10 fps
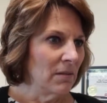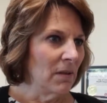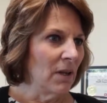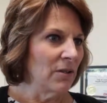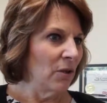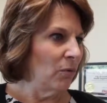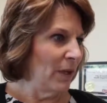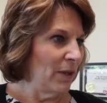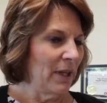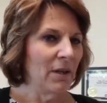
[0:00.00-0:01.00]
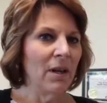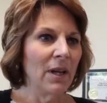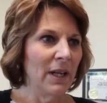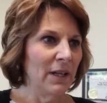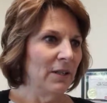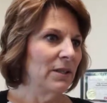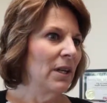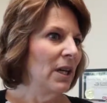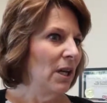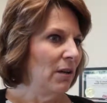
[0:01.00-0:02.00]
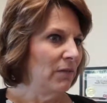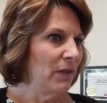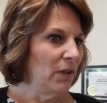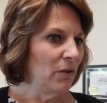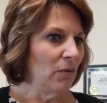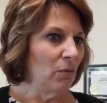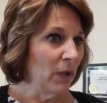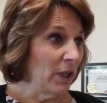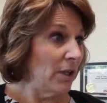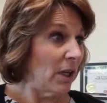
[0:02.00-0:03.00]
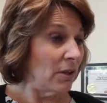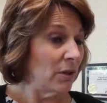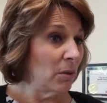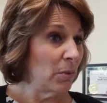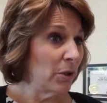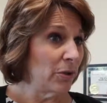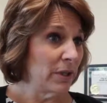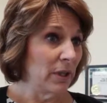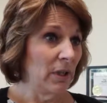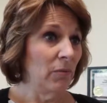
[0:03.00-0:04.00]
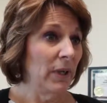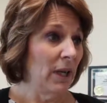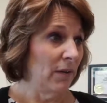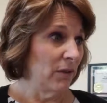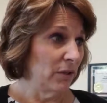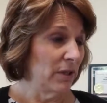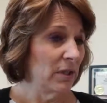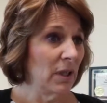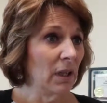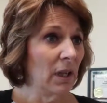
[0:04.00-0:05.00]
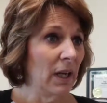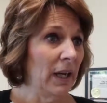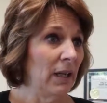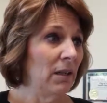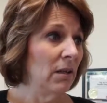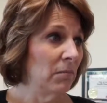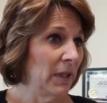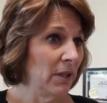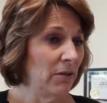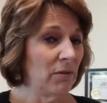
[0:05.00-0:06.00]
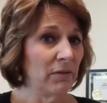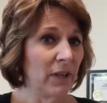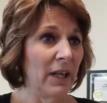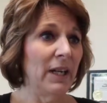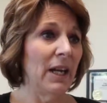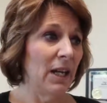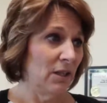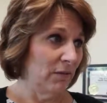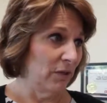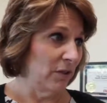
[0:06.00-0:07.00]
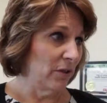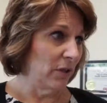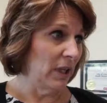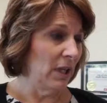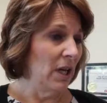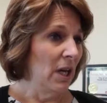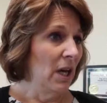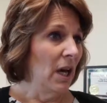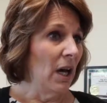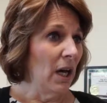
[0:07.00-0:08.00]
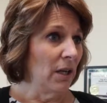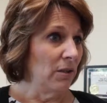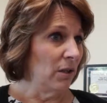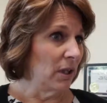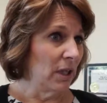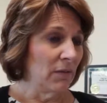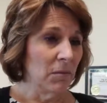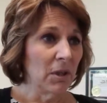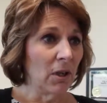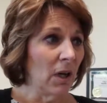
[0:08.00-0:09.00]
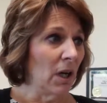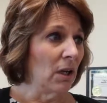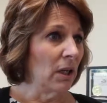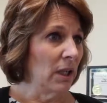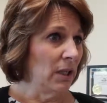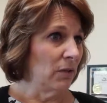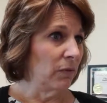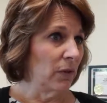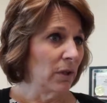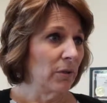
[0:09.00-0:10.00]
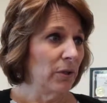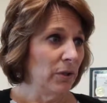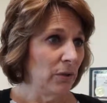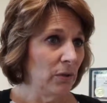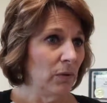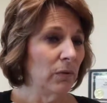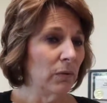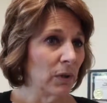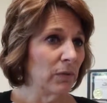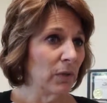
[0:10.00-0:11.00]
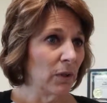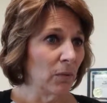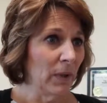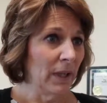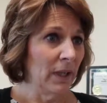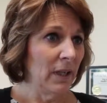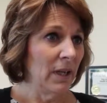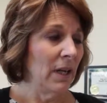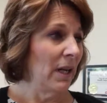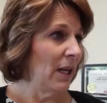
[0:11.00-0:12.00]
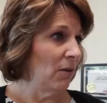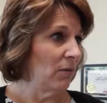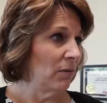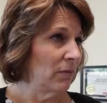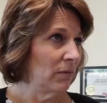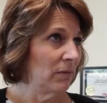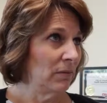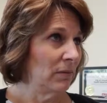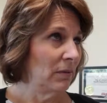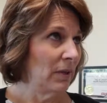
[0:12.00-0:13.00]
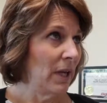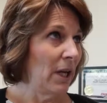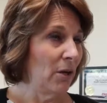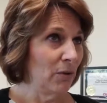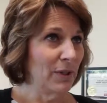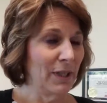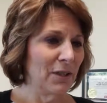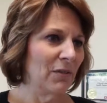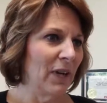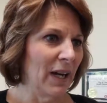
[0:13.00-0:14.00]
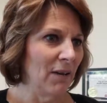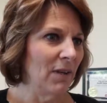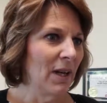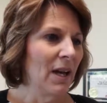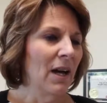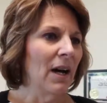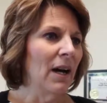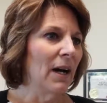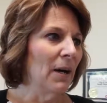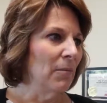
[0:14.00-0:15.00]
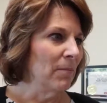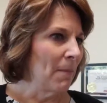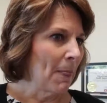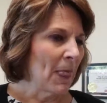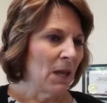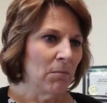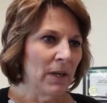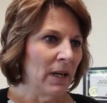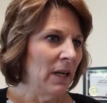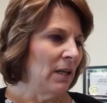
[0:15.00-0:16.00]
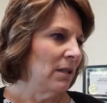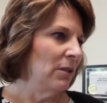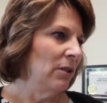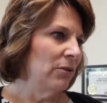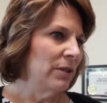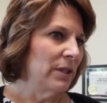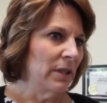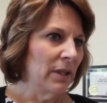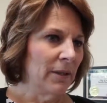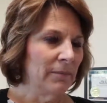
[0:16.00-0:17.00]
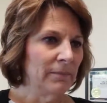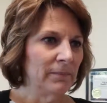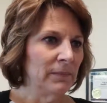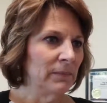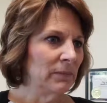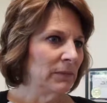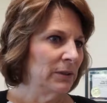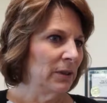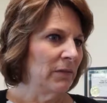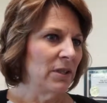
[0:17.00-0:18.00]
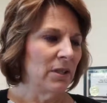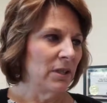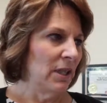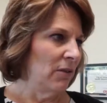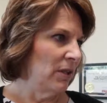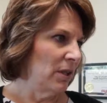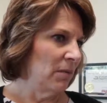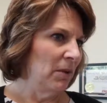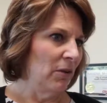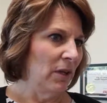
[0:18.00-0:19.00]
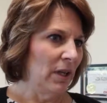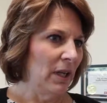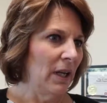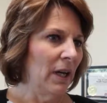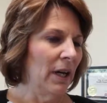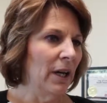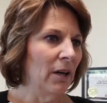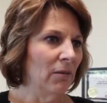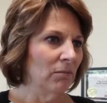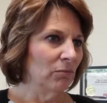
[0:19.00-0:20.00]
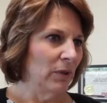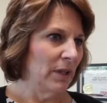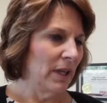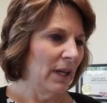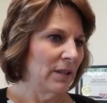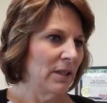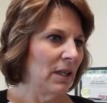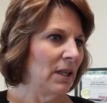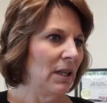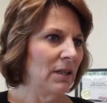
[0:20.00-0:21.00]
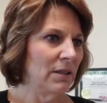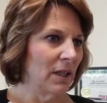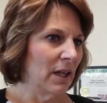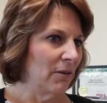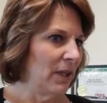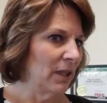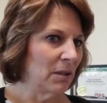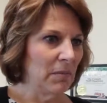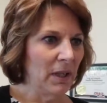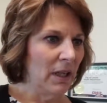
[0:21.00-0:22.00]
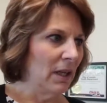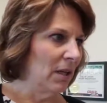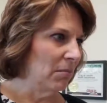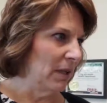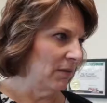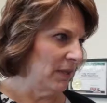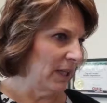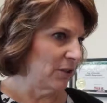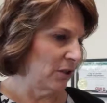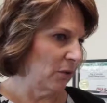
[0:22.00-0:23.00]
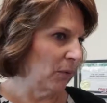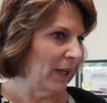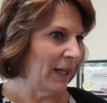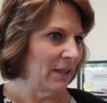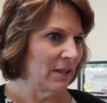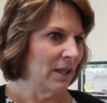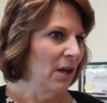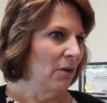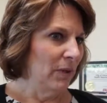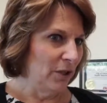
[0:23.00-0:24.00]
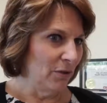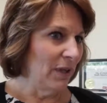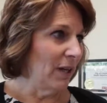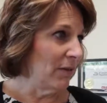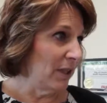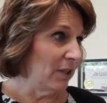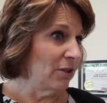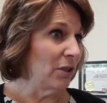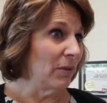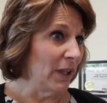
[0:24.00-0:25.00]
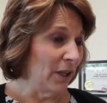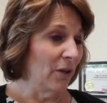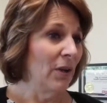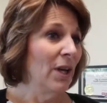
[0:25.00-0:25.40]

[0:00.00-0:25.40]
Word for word: Also, one thing is if you want to talk to a person, we have nurses online Monday through Friday, 8 to 4.30. Uh, you can give them a call. It's 402-441-8065. Um, but use the services here in the community um, with the STDs, the gonorrhea and chlamydia above national rates. We do have an issue here.